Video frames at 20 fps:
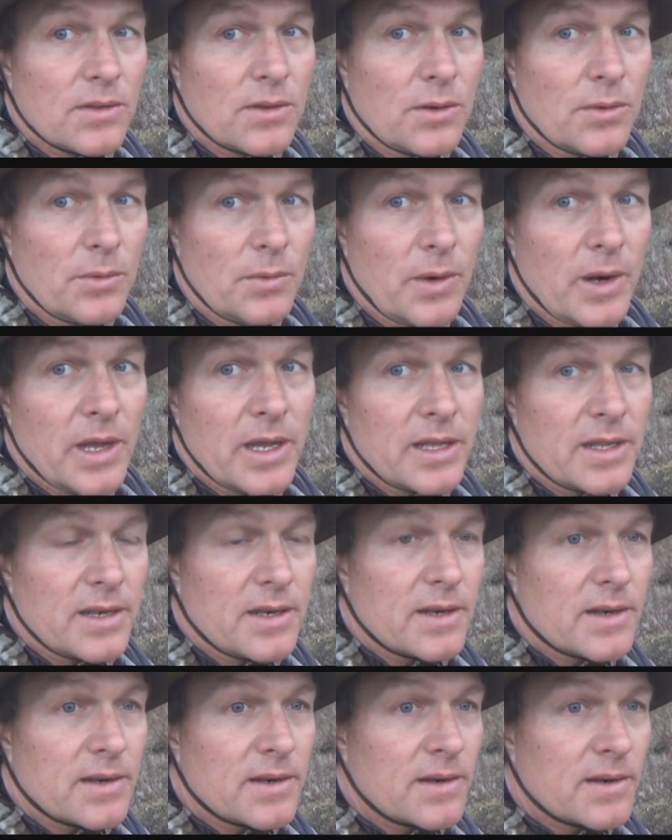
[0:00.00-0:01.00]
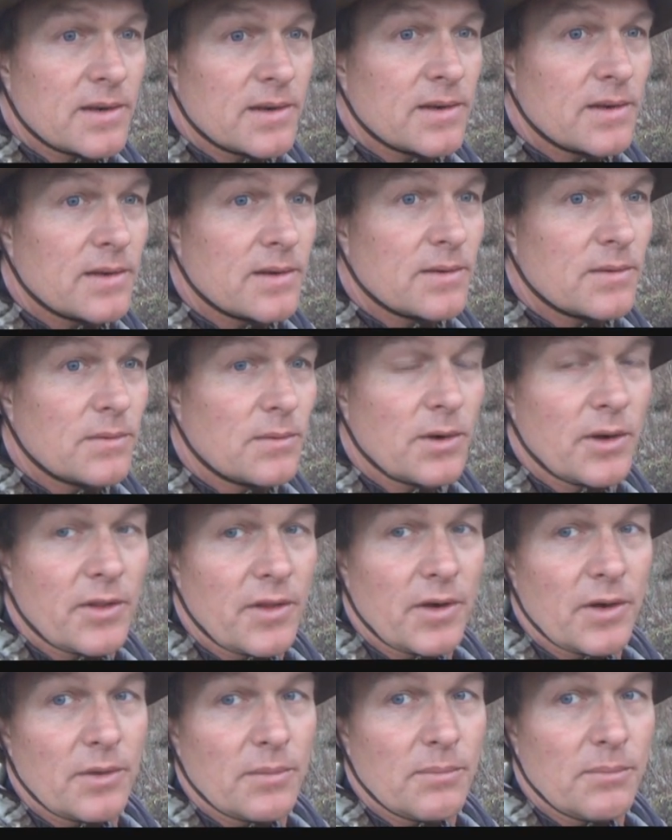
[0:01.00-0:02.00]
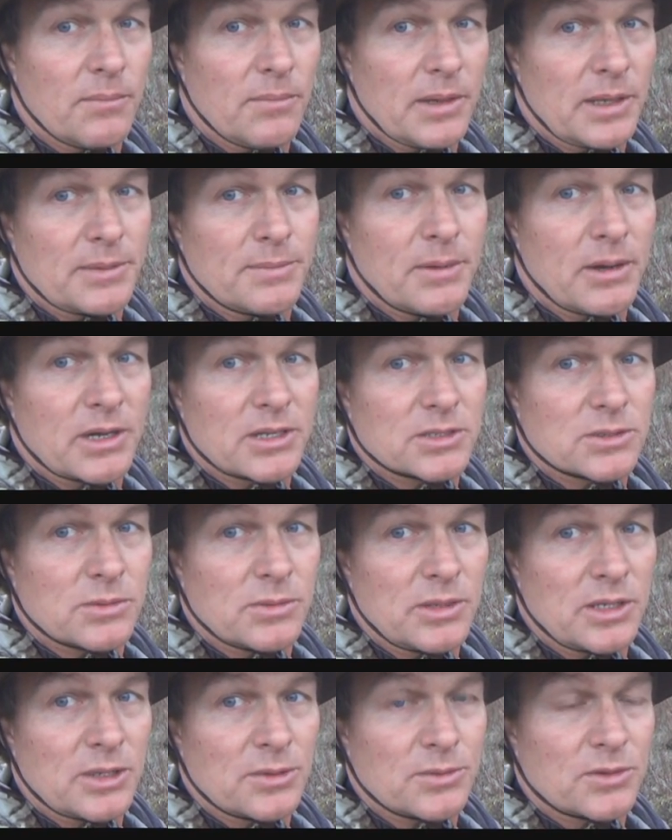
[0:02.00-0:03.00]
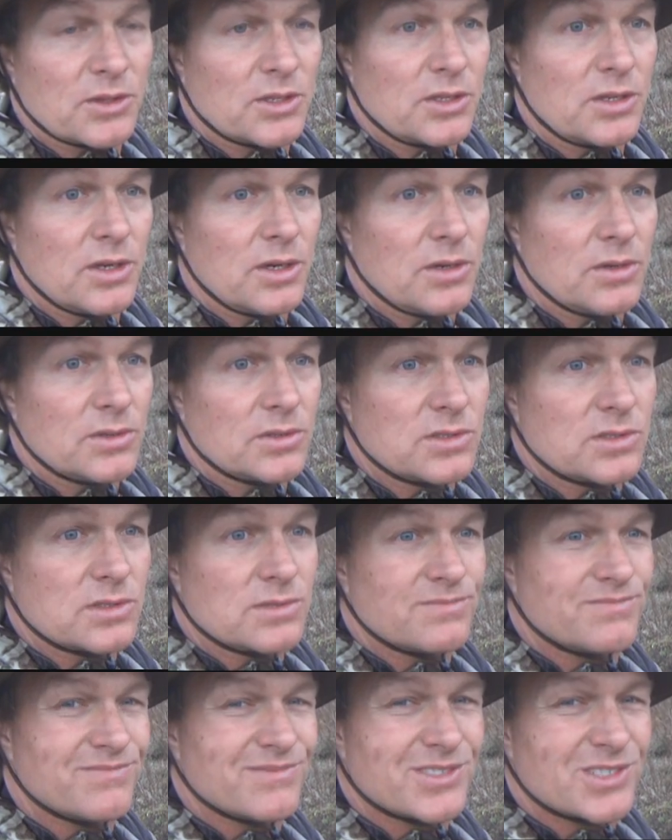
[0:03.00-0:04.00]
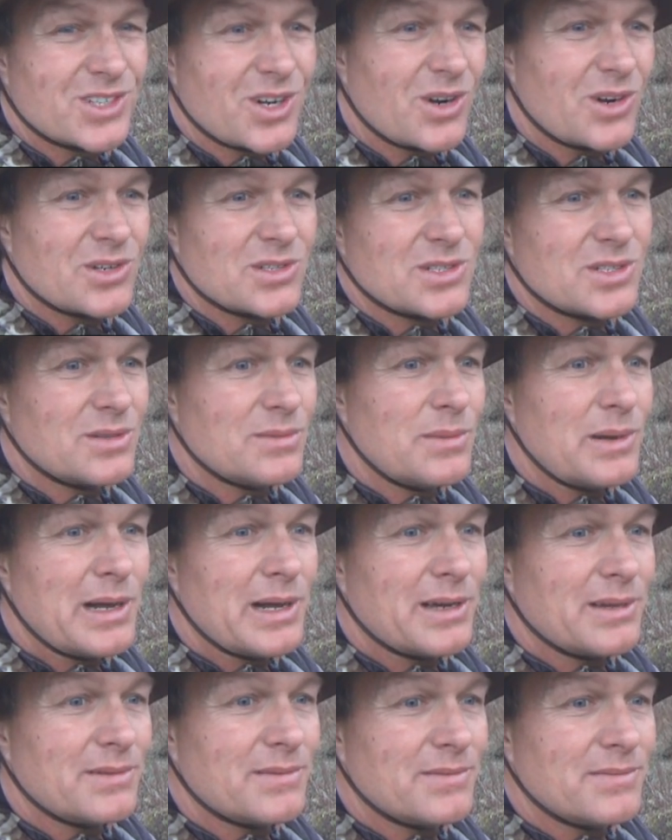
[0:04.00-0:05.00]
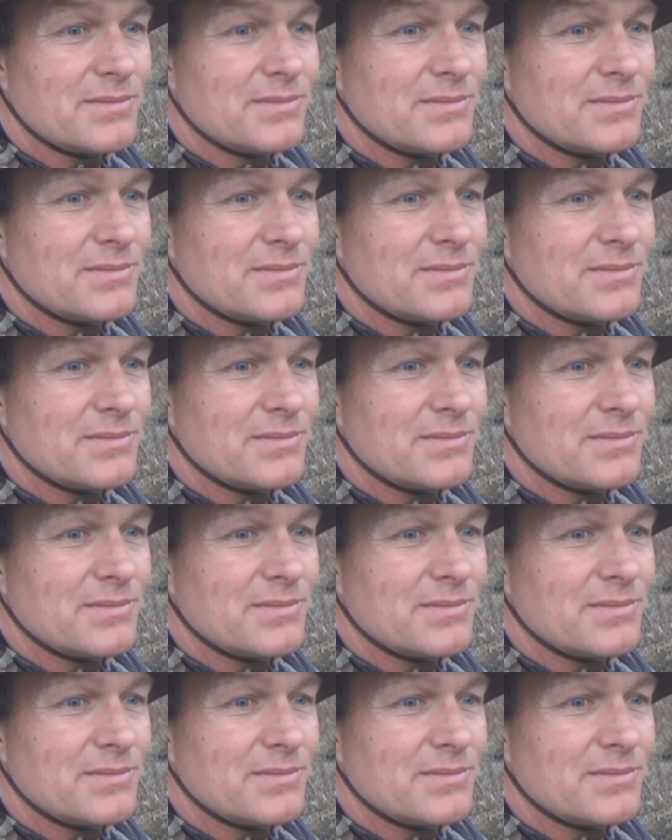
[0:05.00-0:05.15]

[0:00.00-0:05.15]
The rut where their big bucks will be in with the does. Starts in about